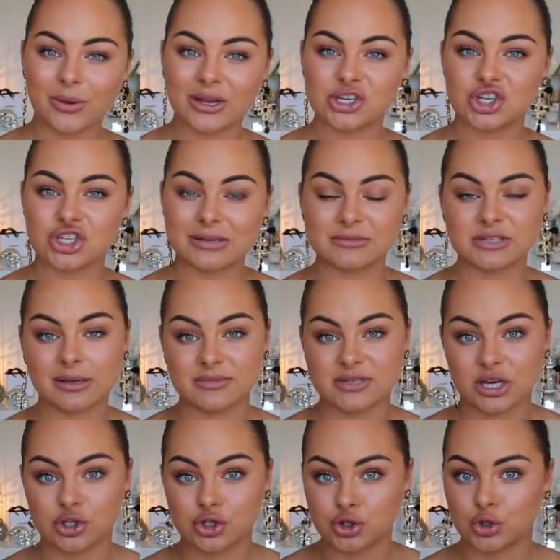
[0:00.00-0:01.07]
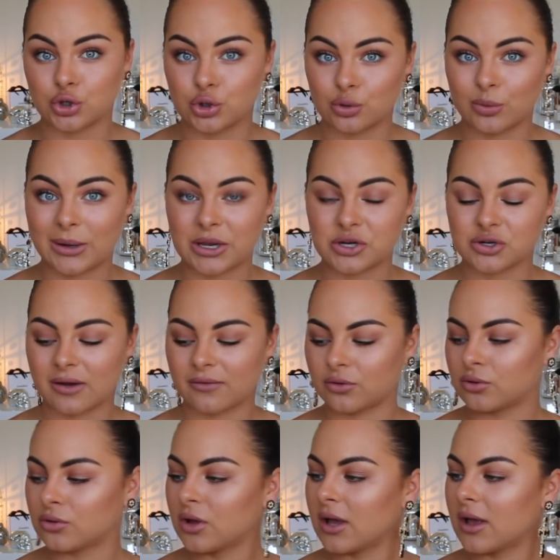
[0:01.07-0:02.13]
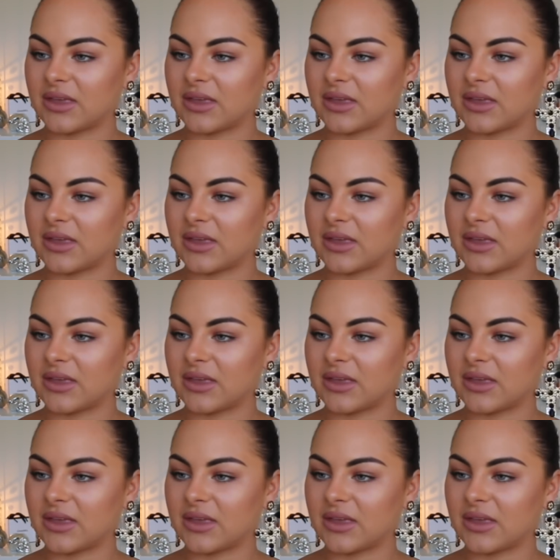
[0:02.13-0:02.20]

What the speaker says: which sometimes I do when I travel,